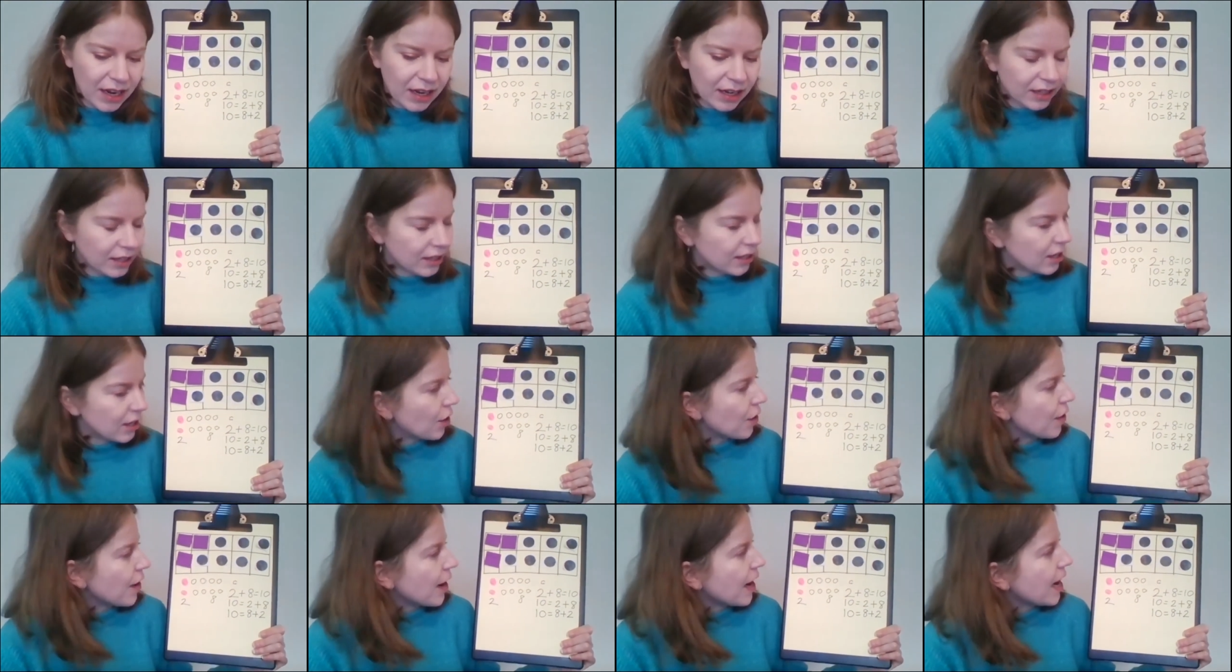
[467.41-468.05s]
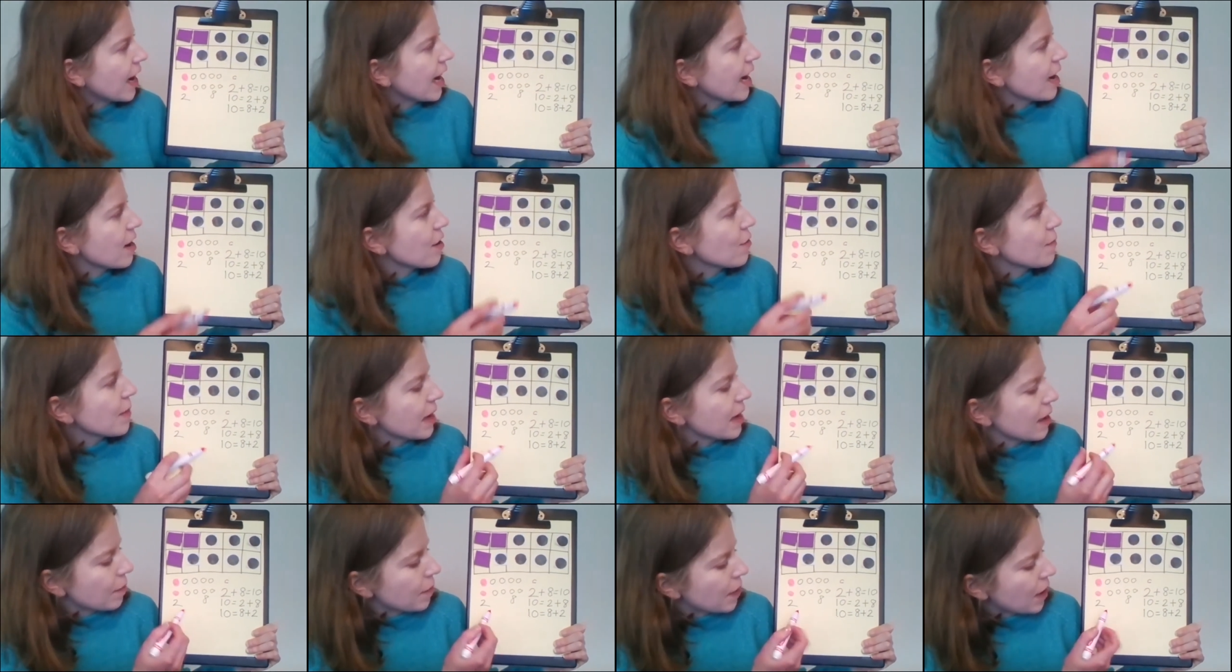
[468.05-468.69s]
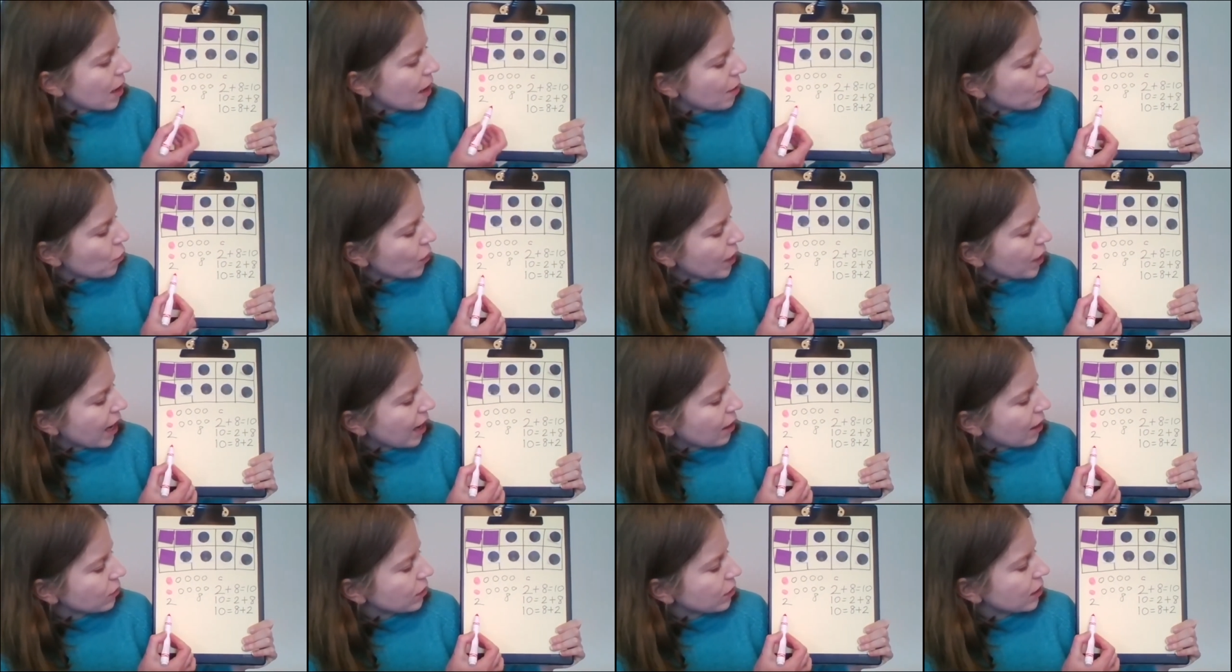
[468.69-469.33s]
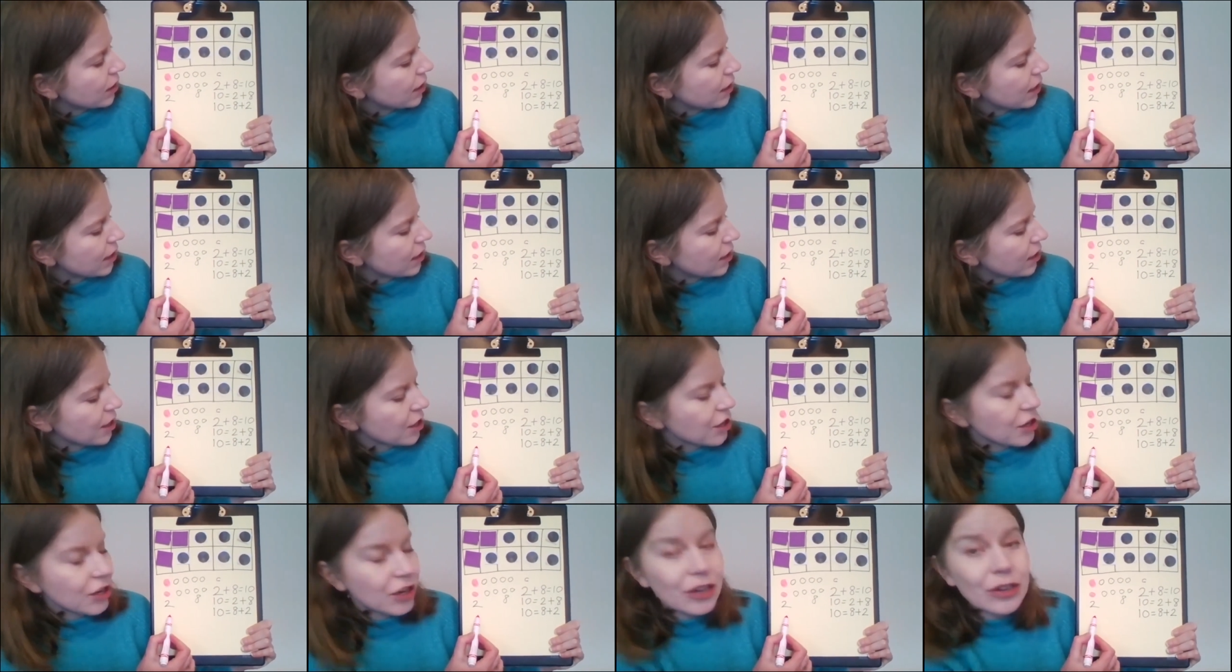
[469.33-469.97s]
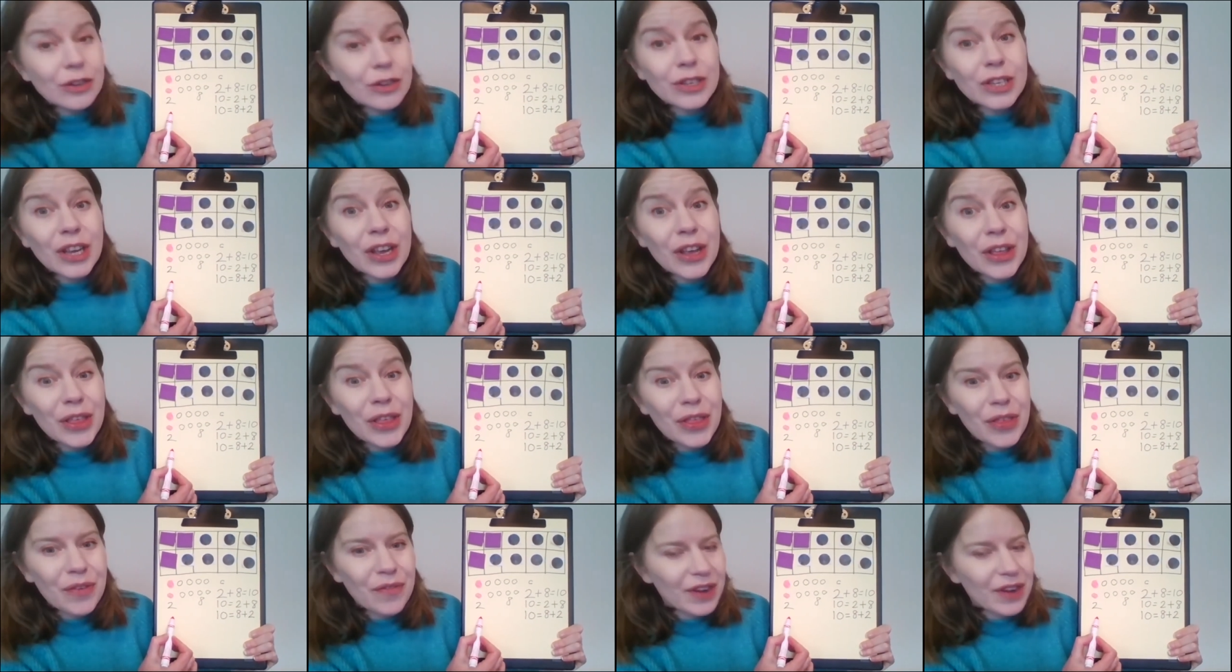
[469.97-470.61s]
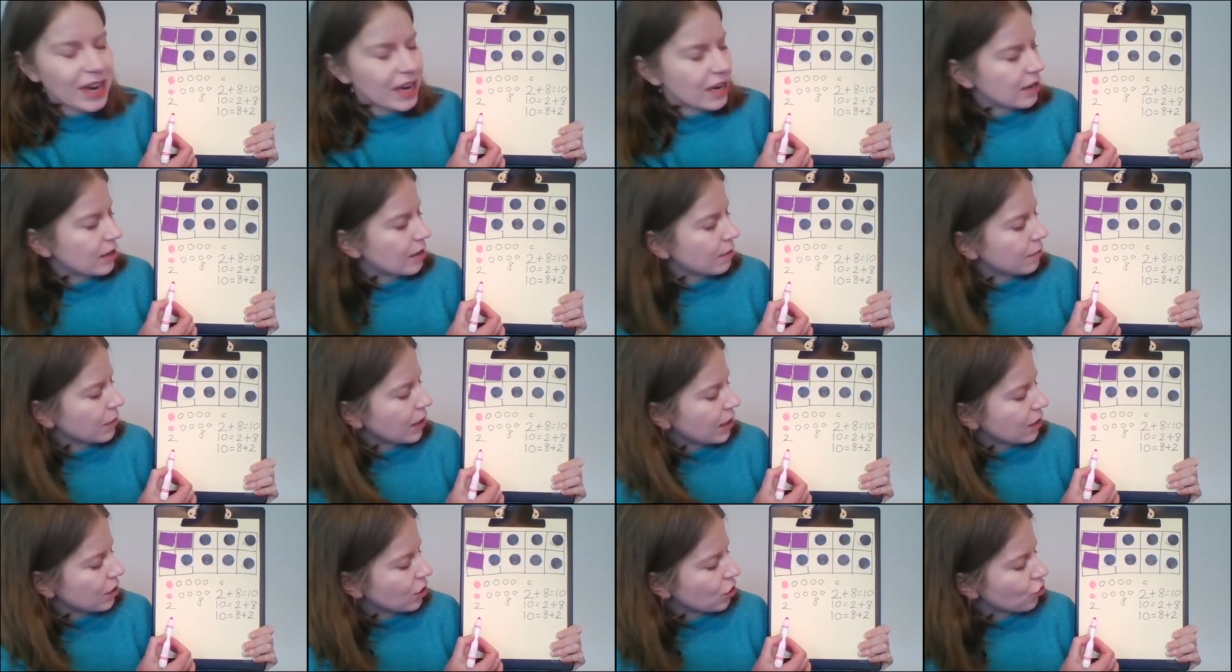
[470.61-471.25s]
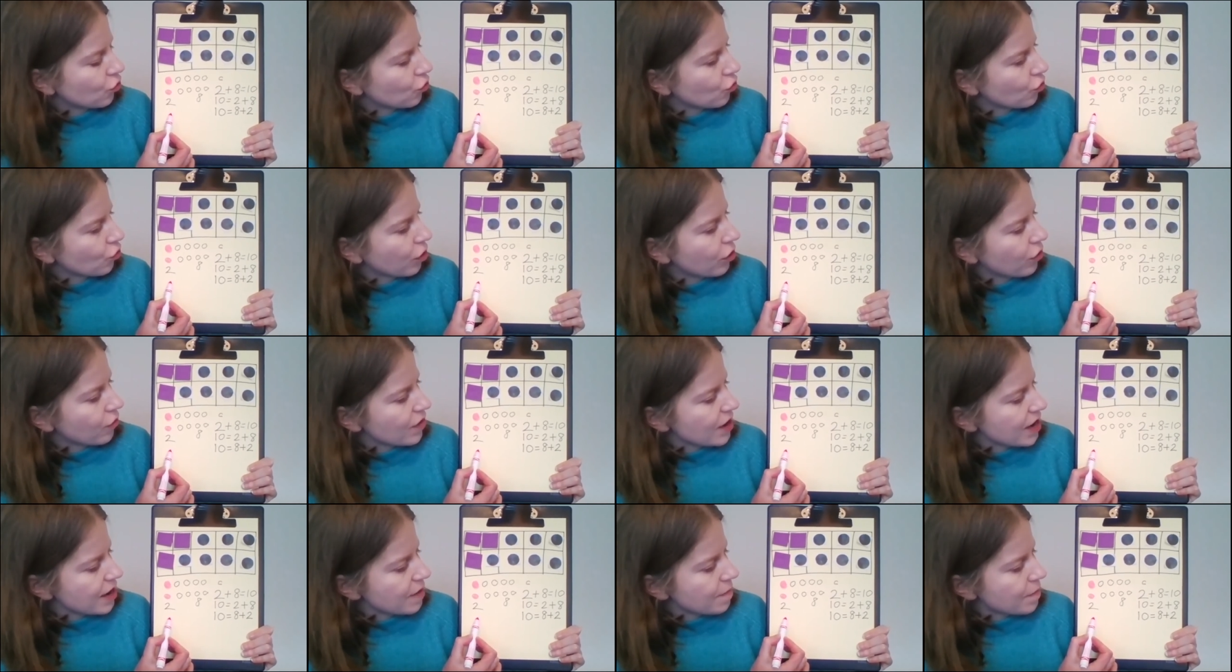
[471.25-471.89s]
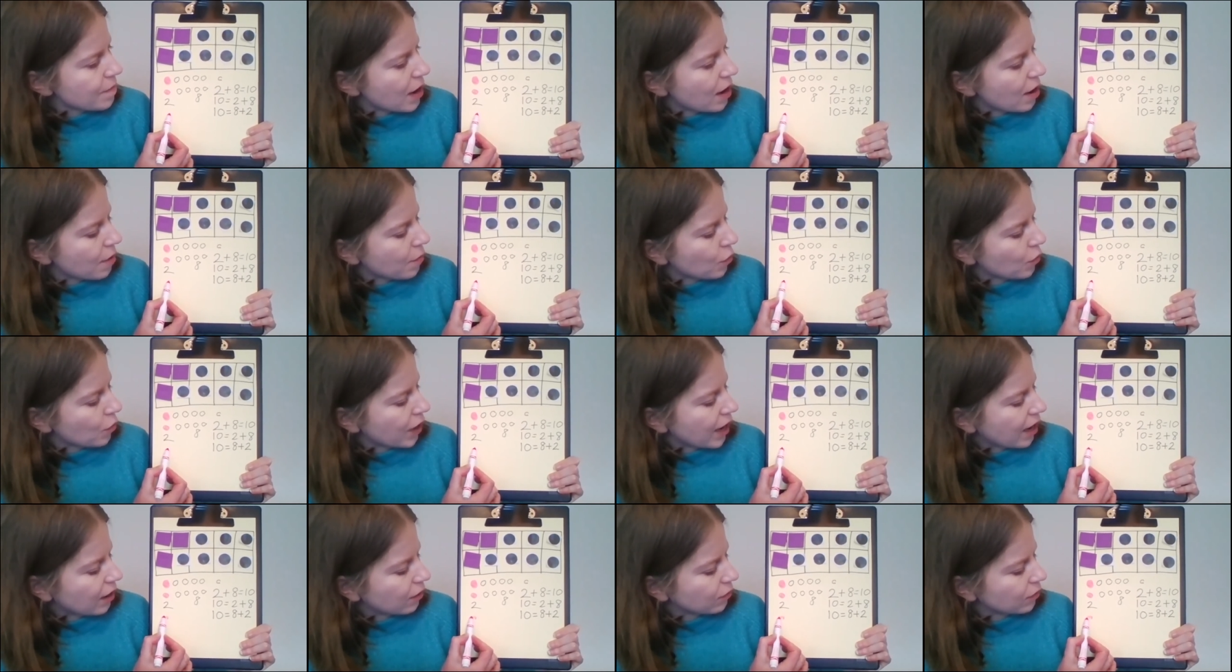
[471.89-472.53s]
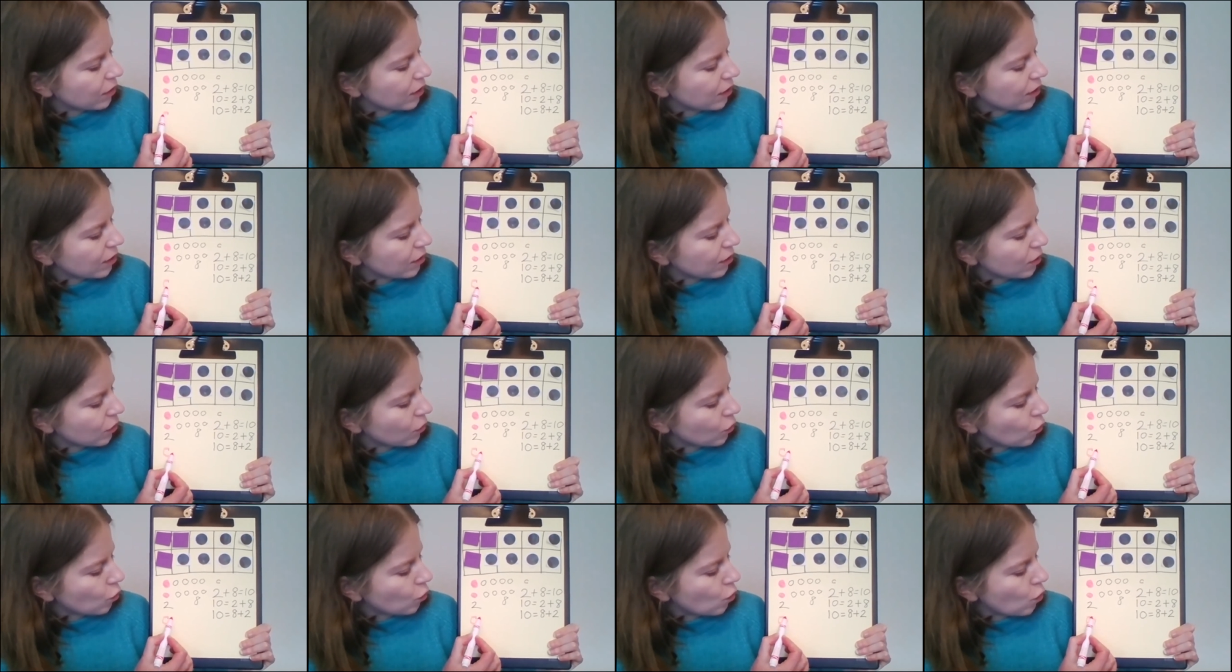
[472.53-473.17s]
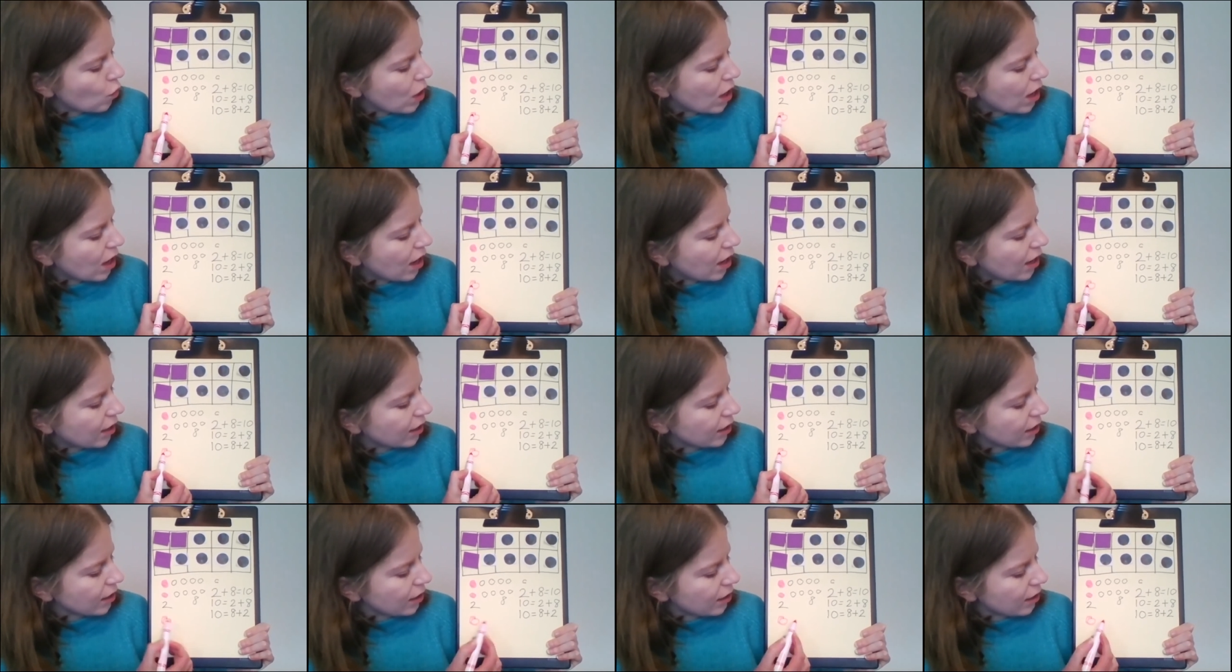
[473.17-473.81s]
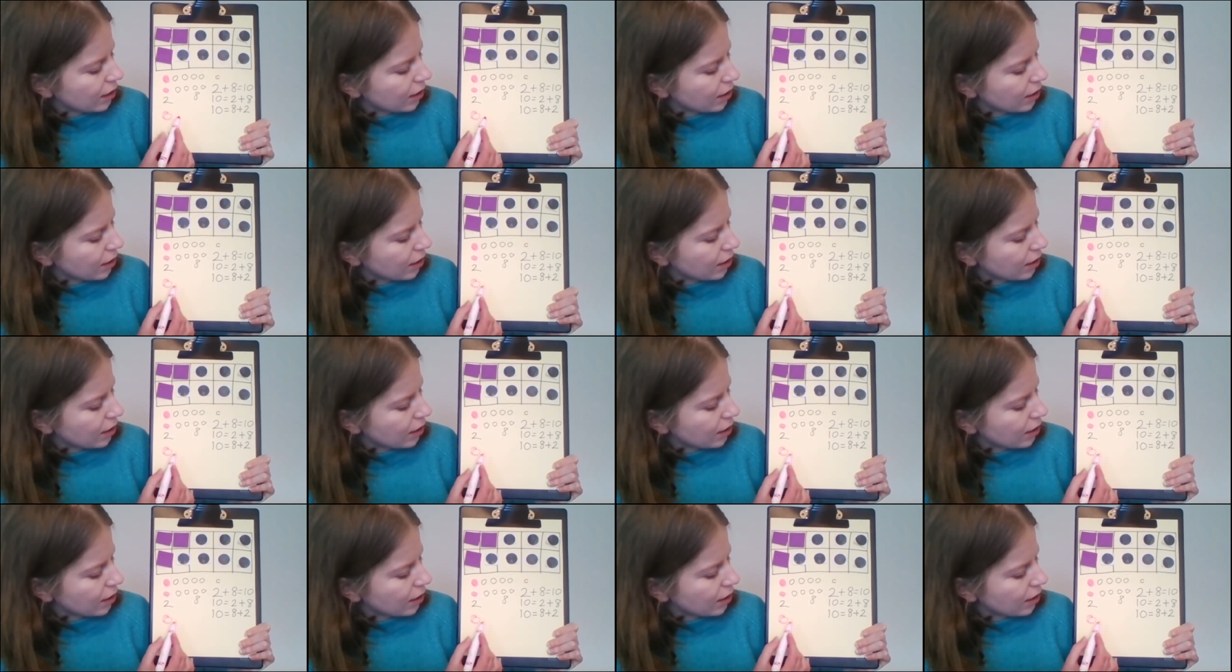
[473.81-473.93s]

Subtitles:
So how many purple counters did I use? 3. So I'm going to draw 3 purple counters. 1,